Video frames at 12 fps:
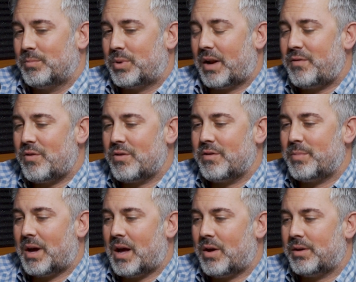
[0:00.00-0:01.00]
What I've heard
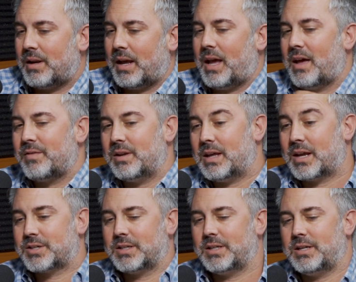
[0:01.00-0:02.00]
about, and I haven't
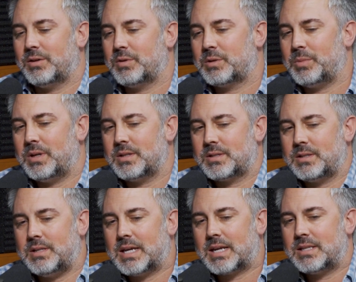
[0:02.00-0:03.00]
actually here with me, is
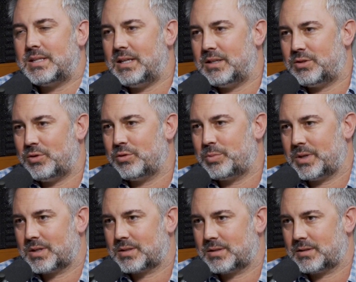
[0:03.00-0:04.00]
nicotine
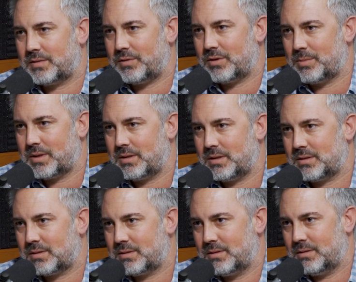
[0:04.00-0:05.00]
toothpicks. Have you heard about
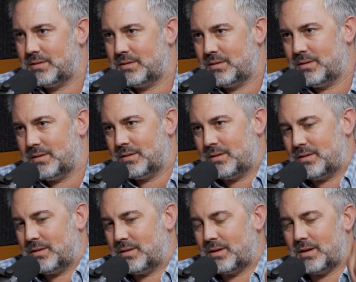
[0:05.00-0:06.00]
this? Yeah, yeah, yeah, yeah.
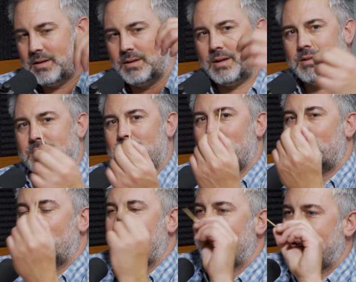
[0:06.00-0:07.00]
And
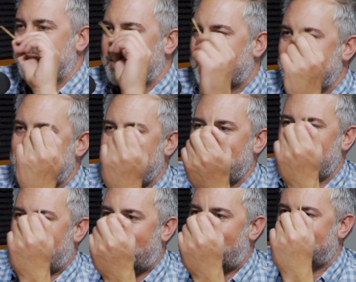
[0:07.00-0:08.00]
so, is nicotine
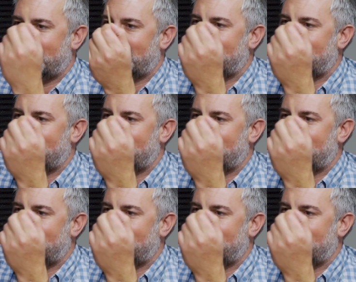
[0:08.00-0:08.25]
bad in